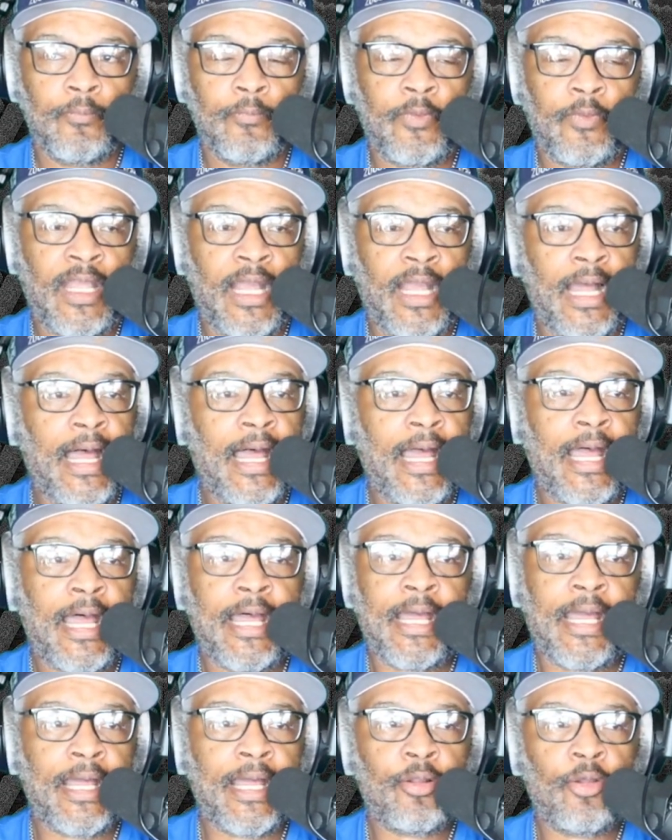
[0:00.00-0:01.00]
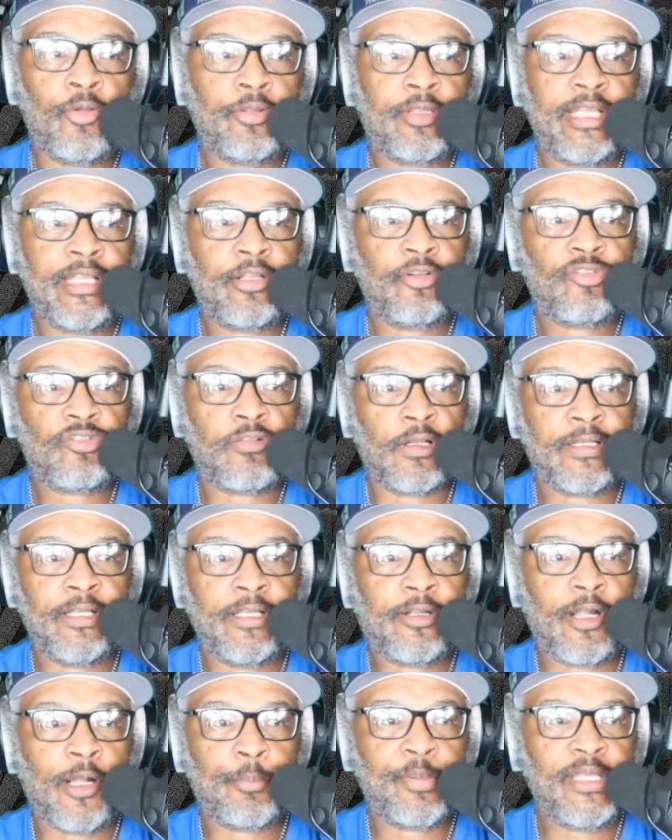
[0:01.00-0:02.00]
Now, I don't think a trucking
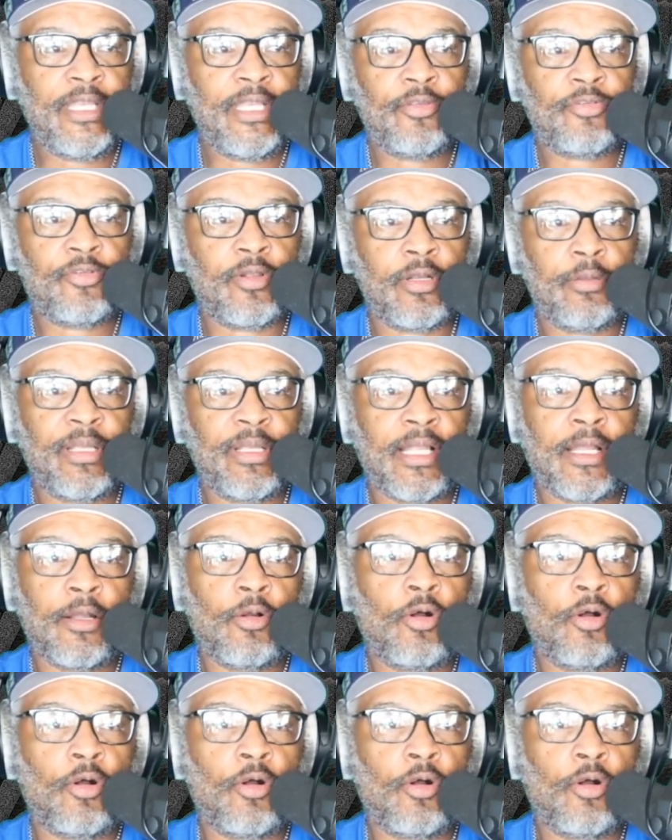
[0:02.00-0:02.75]
company is going to be like,